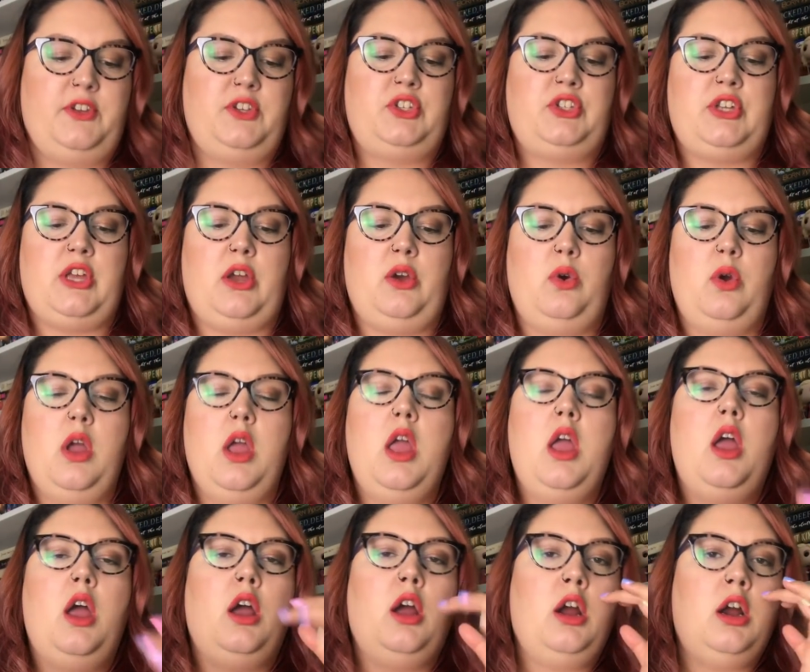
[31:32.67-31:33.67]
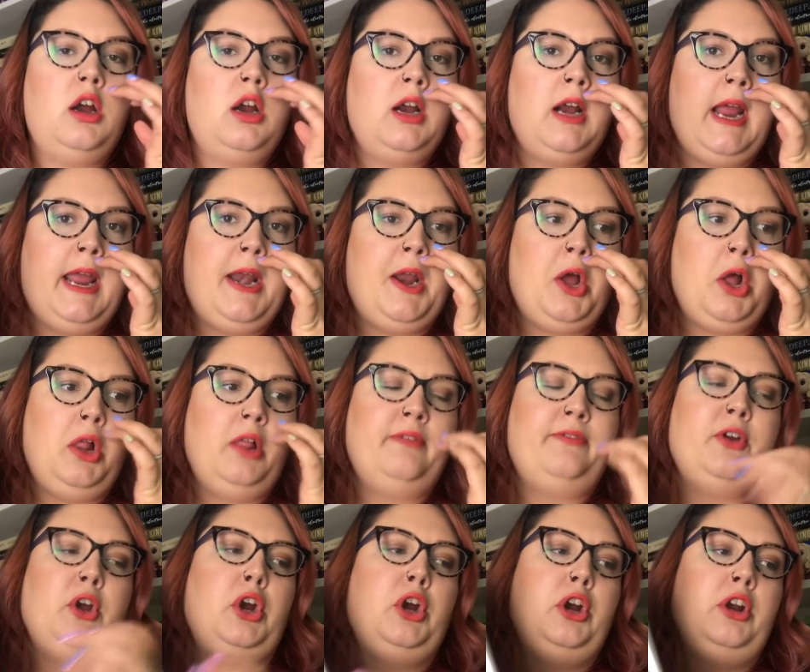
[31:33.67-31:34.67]
And so her and all
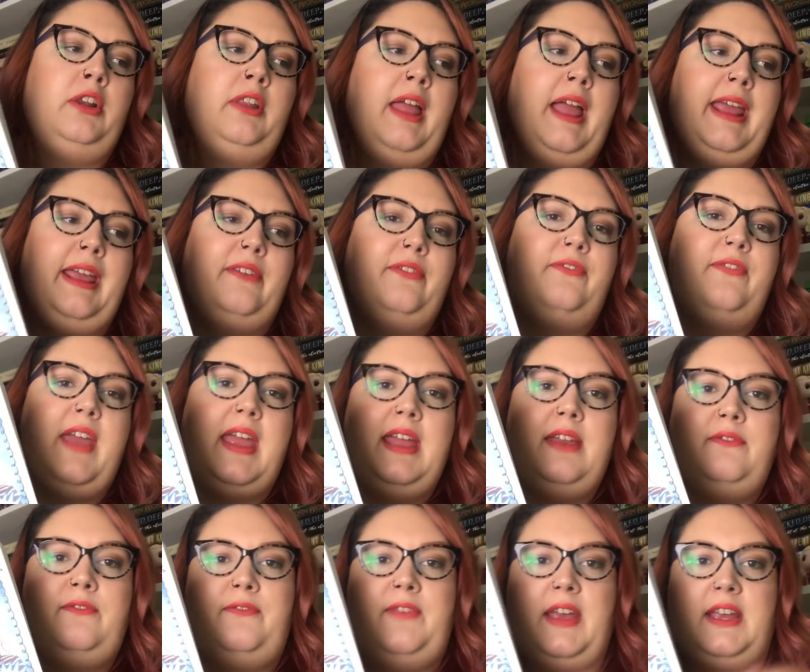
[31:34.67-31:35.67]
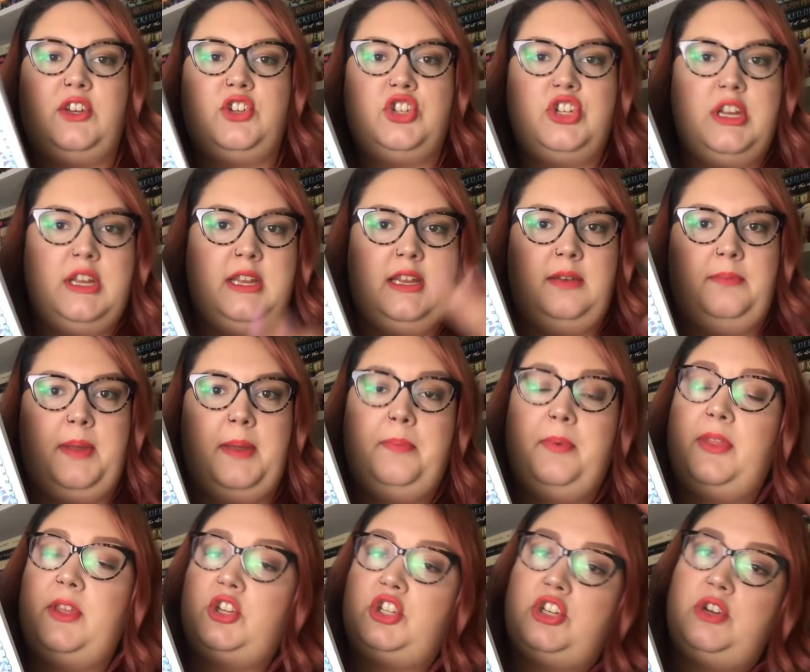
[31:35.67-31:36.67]
of her like fan fiction,
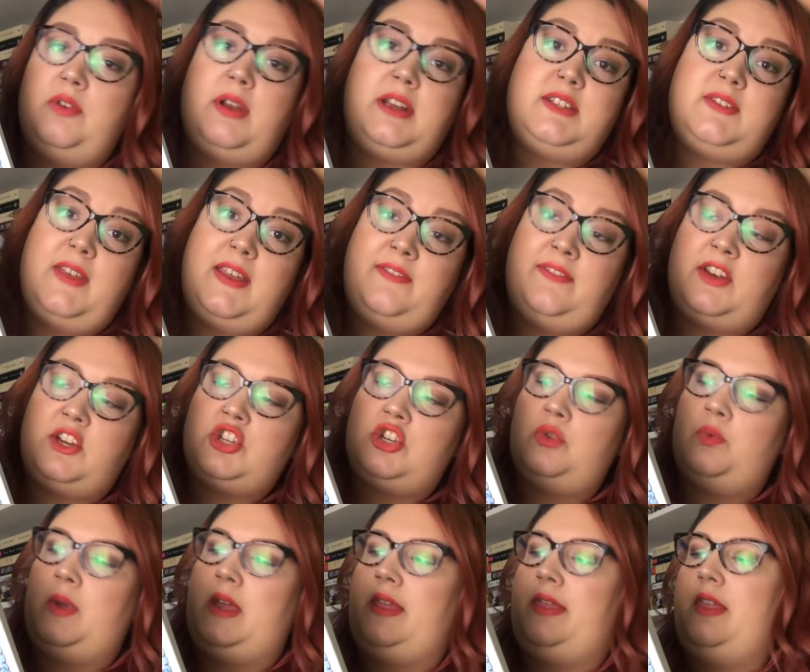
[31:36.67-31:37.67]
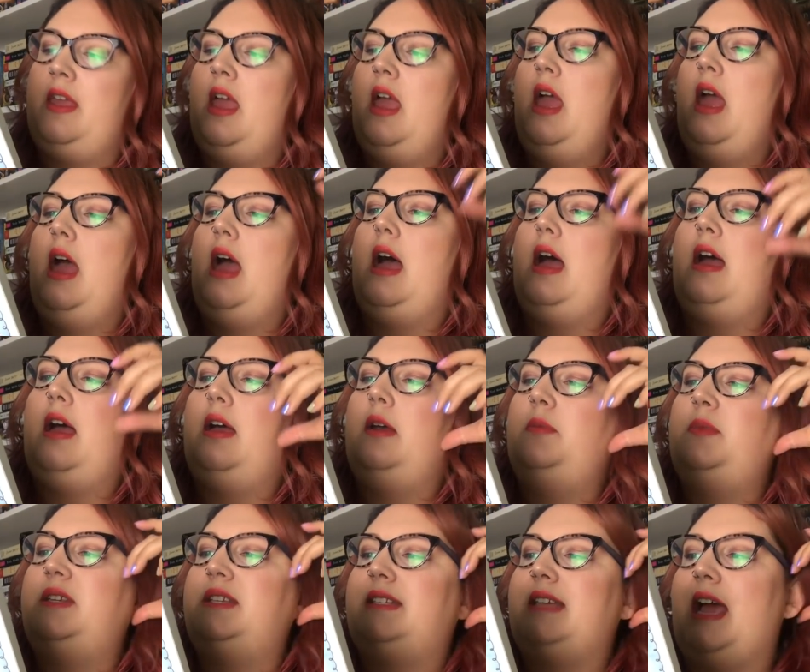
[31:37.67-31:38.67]
people that she writes fan fiction with,
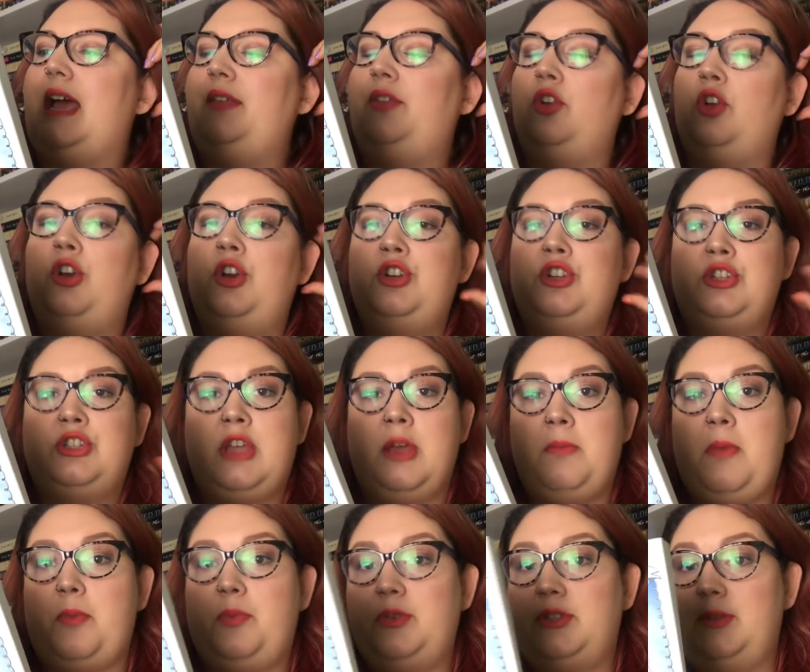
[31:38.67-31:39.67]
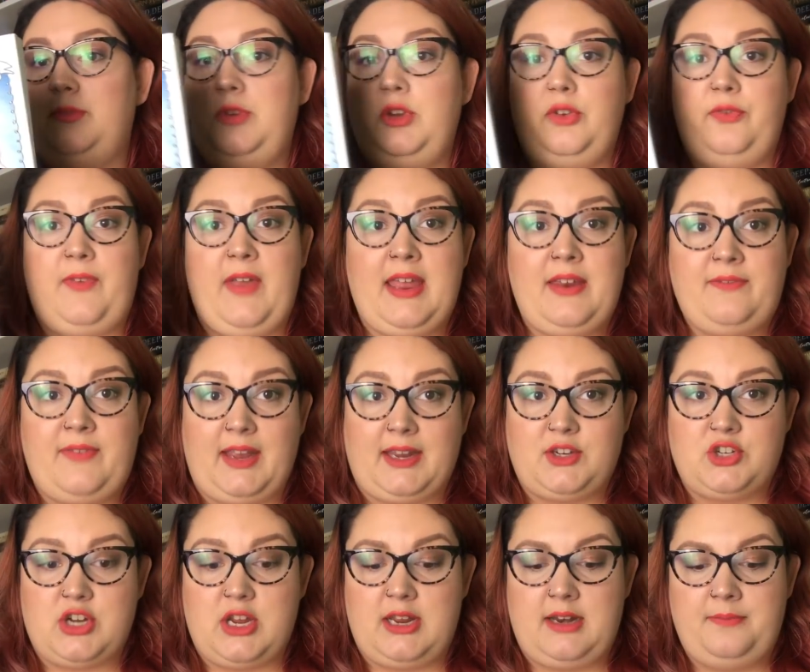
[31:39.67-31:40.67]
um, decide they're going to just come up with some new fan
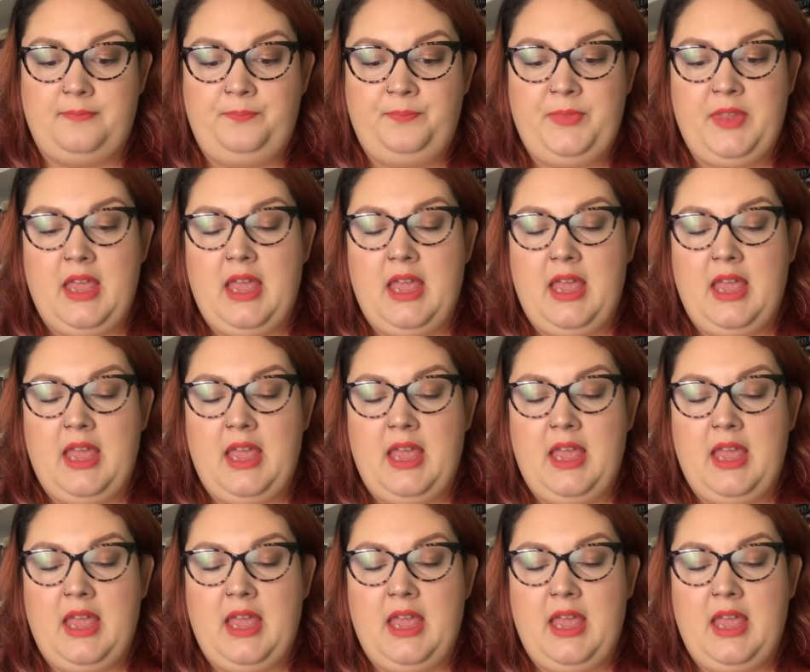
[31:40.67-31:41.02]
fiction.